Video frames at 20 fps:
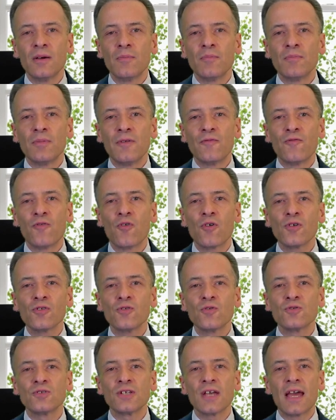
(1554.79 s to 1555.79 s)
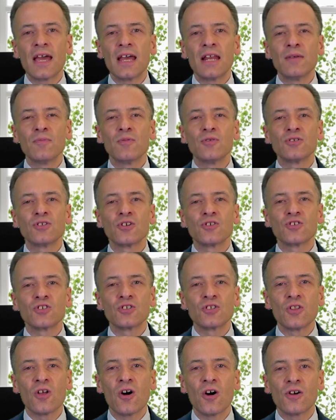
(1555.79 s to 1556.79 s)
before those animals are
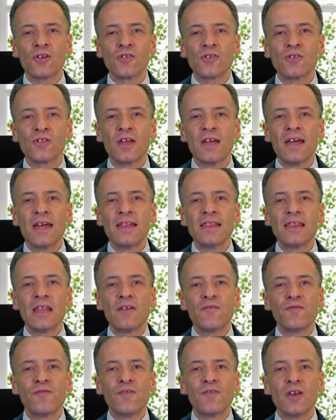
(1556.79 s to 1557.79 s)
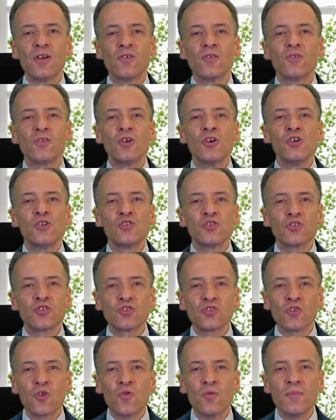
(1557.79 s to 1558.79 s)
slaughtered, they feel
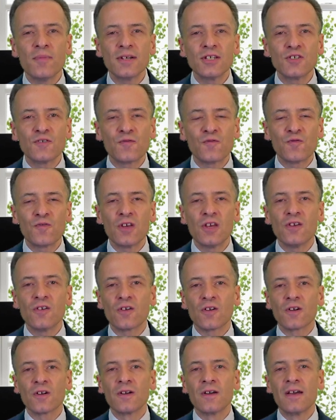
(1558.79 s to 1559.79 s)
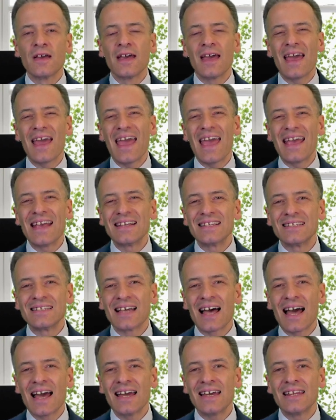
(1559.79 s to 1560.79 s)
so much fear,
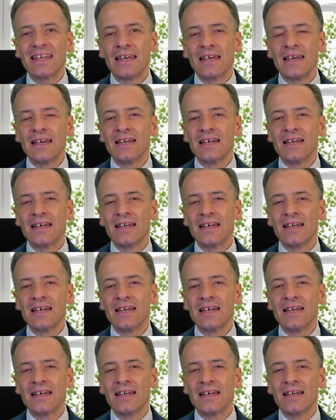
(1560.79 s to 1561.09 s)
anxiety,